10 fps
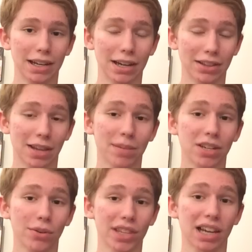And let me
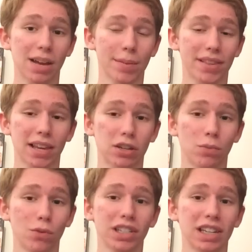know in the comment
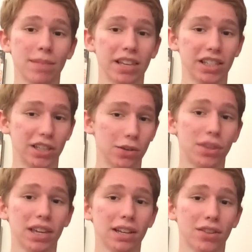section one team that you
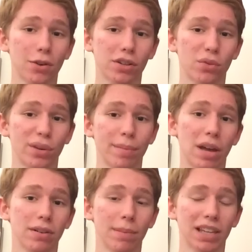think is going to
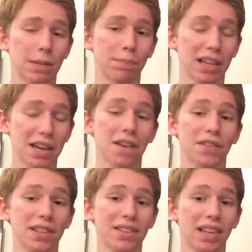rebound and make the
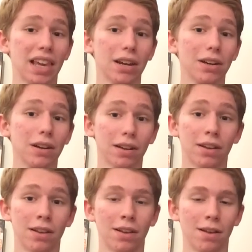playoffs this year.
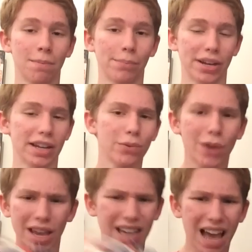But
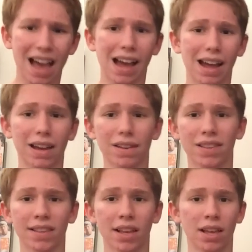anyway,
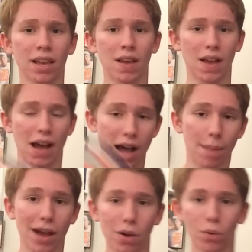guys,
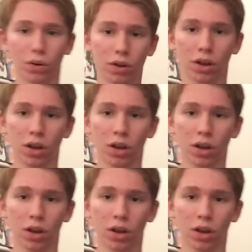I'm out.